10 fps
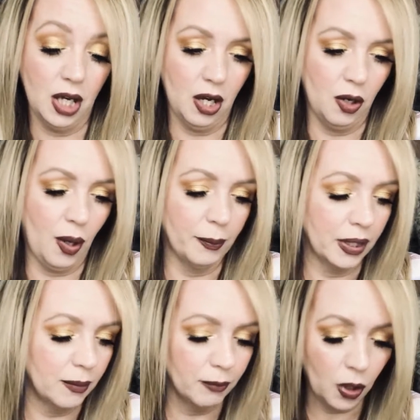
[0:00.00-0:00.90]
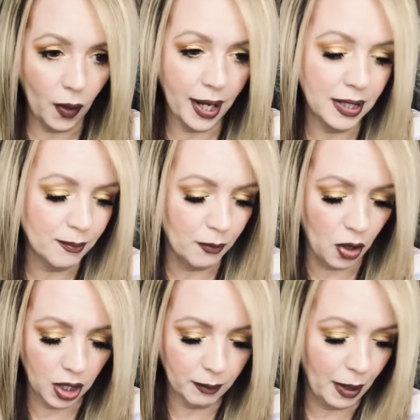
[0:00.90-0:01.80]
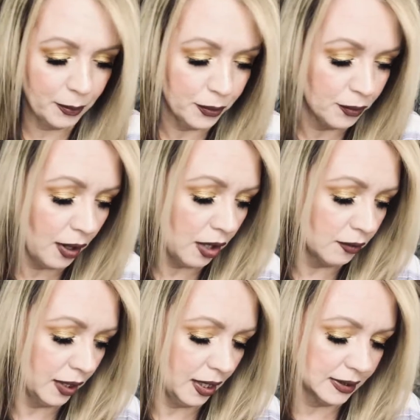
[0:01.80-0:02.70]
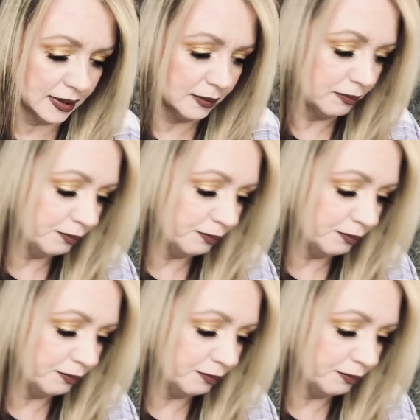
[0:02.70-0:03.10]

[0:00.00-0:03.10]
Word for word: I'm going to go ahead and mark my progress.